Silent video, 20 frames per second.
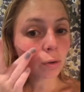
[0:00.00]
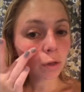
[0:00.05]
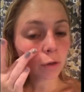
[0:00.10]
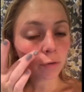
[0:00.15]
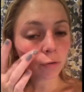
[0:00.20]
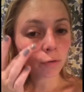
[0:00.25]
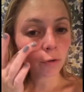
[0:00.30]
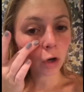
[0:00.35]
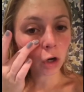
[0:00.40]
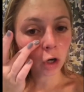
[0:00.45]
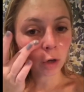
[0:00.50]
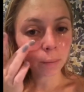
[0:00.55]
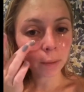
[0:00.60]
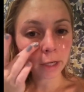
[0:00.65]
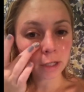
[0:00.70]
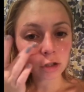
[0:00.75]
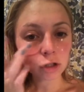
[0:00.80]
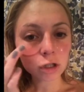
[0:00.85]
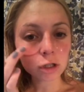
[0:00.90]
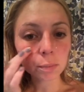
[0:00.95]
firm,
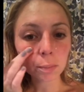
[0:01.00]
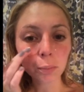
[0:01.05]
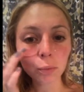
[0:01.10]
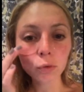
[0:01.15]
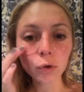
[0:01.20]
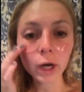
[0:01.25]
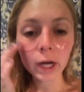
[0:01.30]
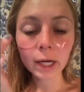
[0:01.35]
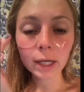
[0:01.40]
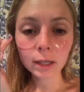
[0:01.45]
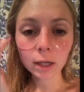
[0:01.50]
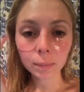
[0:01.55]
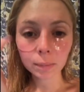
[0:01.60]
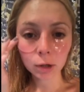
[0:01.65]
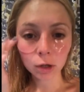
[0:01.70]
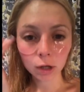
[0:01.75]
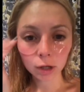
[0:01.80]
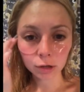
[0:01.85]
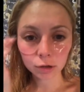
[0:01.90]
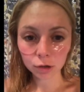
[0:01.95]
and just brighten up
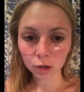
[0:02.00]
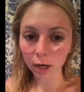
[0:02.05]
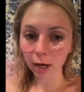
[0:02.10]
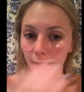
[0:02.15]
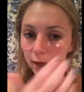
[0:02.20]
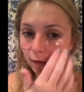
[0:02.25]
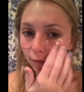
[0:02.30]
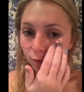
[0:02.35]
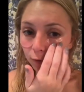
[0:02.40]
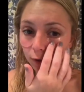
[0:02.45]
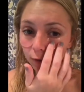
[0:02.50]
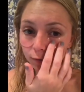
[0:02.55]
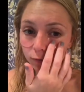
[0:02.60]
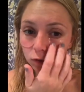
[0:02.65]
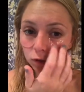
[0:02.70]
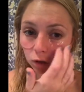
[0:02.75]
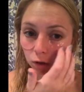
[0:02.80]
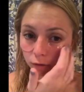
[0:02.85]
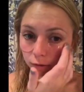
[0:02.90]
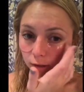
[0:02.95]
your under eye if you have
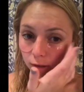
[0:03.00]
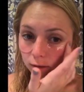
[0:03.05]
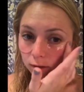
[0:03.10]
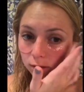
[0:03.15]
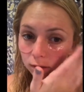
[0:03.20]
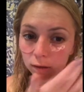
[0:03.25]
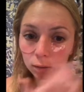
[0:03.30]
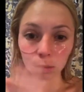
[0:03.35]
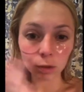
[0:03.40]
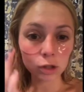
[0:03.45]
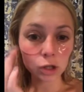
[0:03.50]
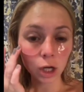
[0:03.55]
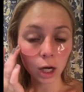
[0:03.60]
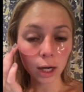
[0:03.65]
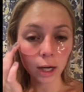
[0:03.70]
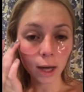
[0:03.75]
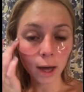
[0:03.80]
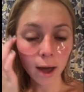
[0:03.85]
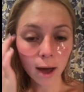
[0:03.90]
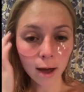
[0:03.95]
dullness, which
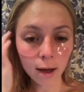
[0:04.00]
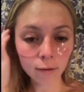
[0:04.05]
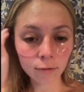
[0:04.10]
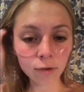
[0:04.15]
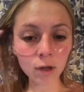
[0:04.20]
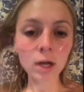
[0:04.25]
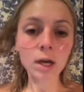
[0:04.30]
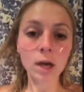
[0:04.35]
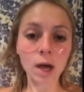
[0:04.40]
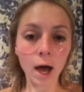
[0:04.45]
I have.